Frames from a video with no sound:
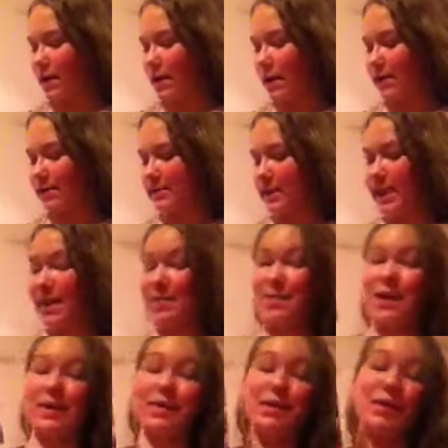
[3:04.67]
Next, I
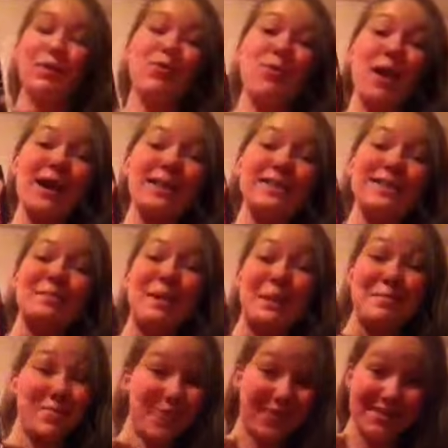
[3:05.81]
read Crest by
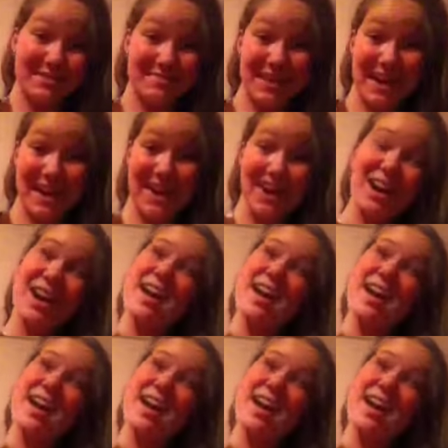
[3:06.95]
Marissa Meyer.